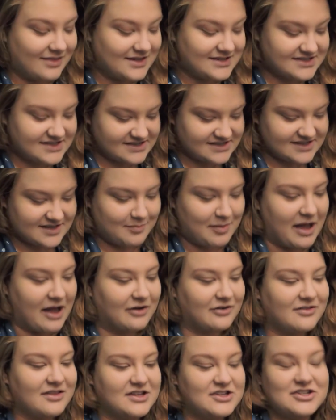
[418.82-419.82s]
This is the
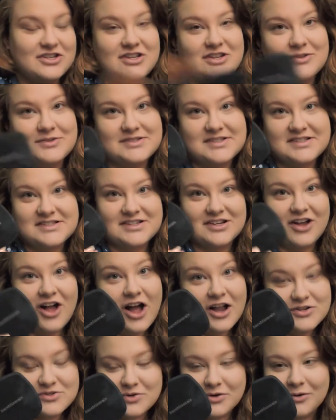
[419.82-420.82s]
powder that she uses to
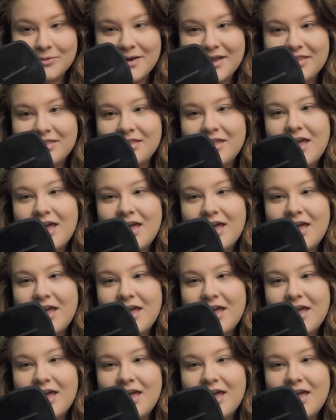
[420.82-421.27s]
contour with.